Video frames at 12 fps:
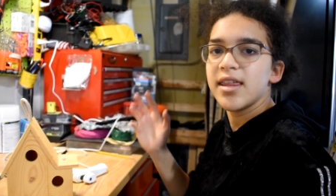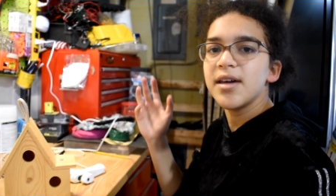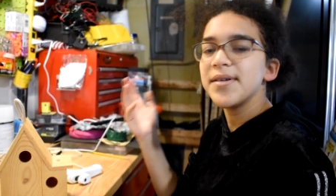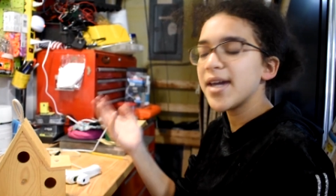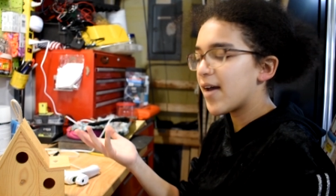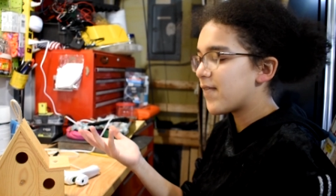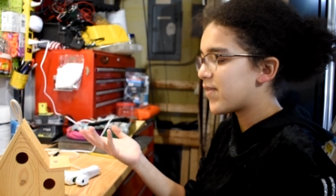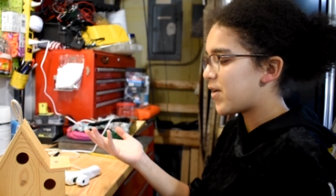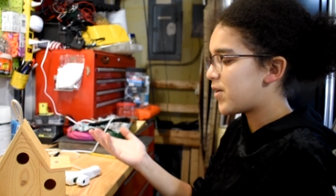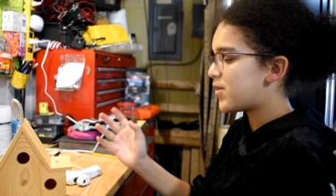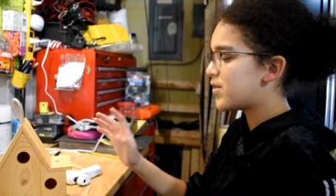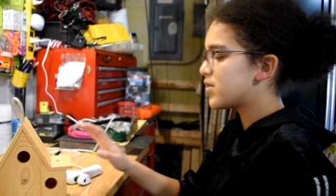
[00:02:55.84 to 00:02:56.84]
that we have the
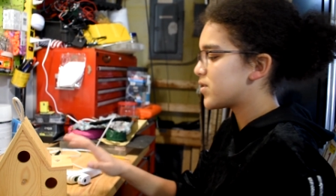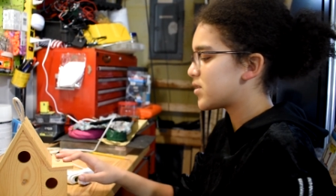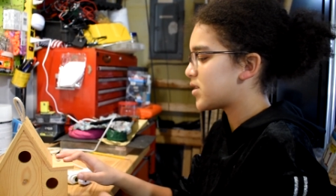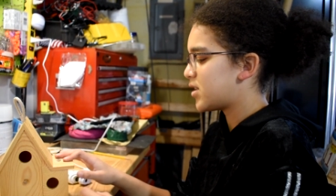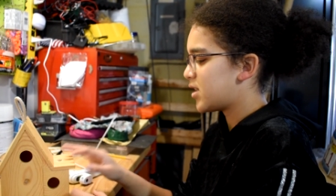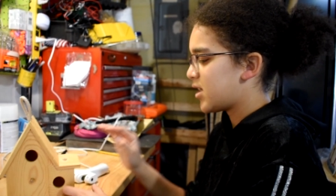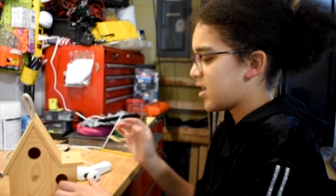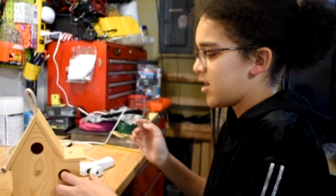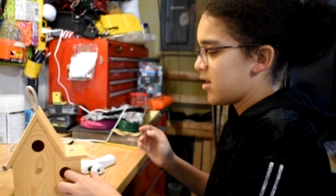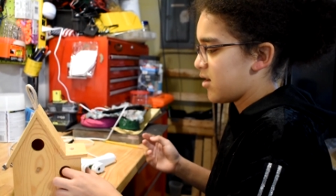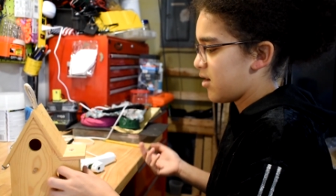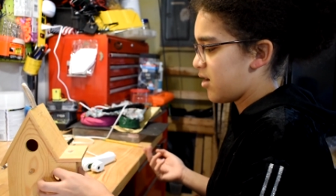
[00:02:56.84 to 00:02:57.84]
holes
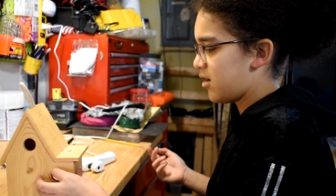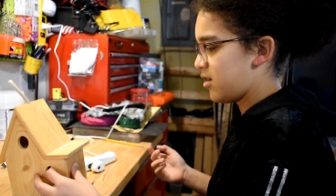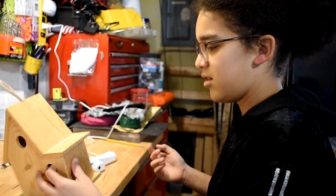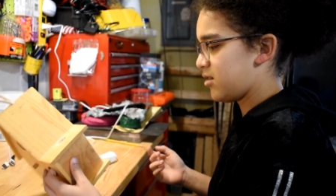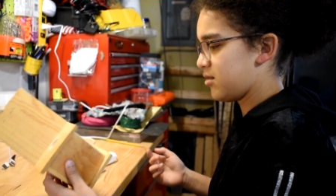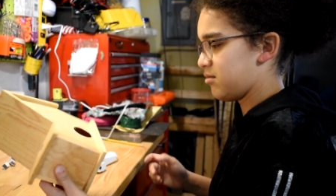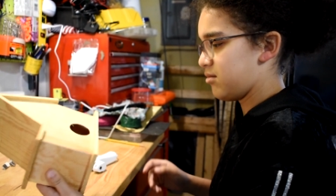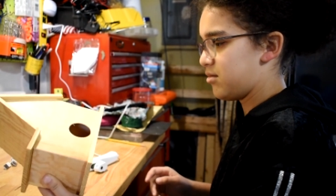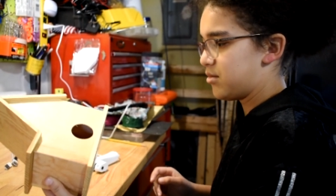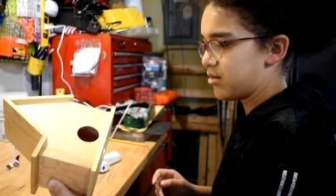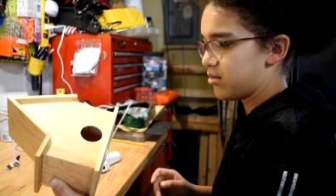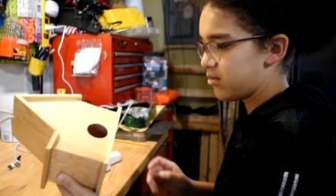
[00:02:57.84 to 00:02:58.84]
all
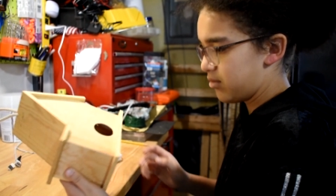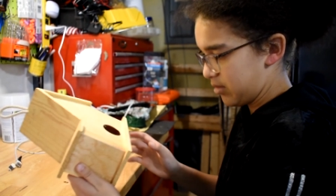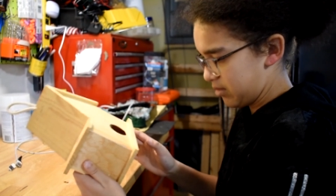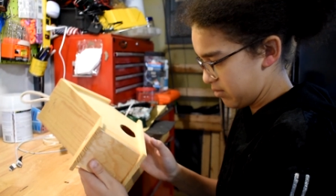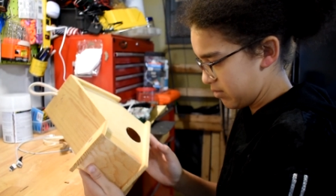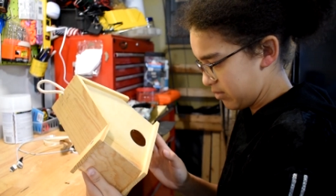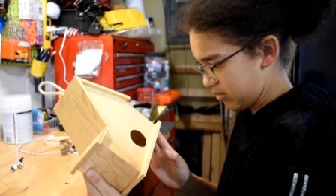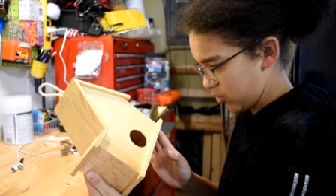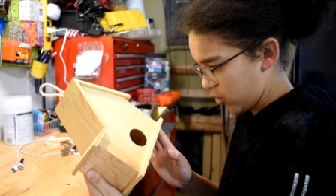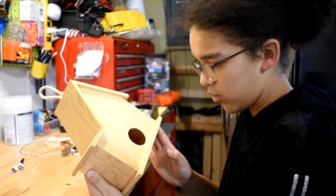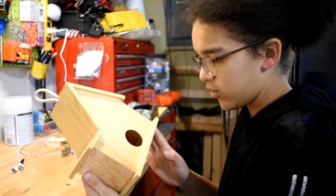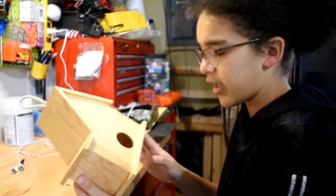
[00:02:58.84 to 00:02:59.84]

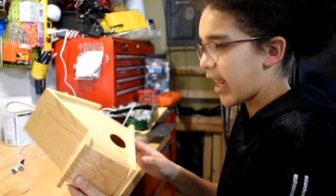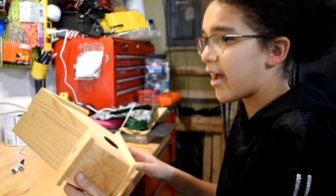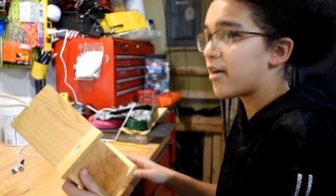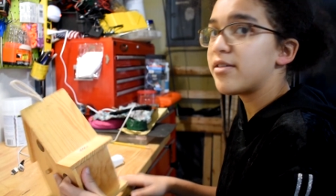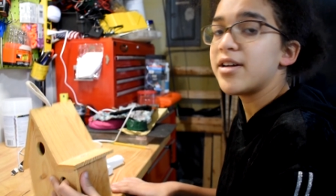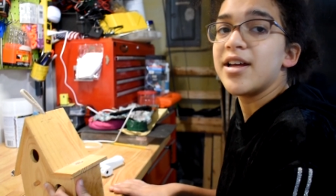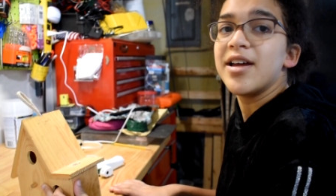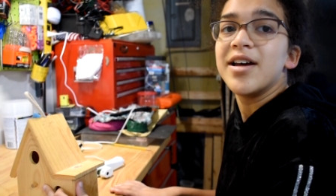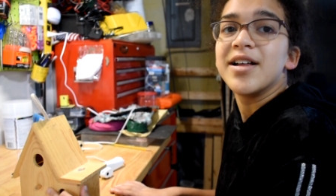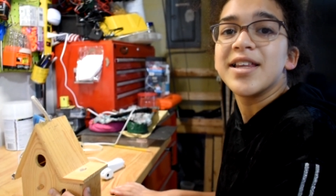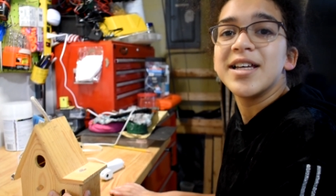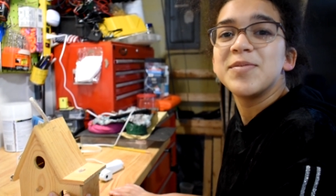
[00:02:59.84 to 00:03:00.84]
pulled out,
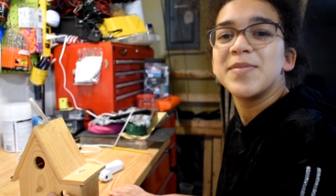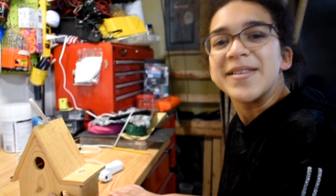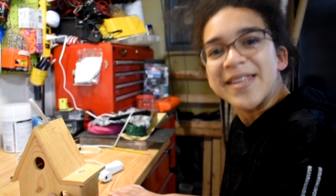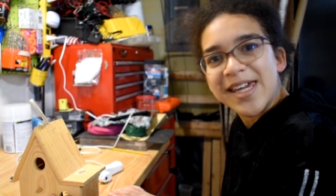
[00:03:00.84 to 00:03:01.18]
let's put the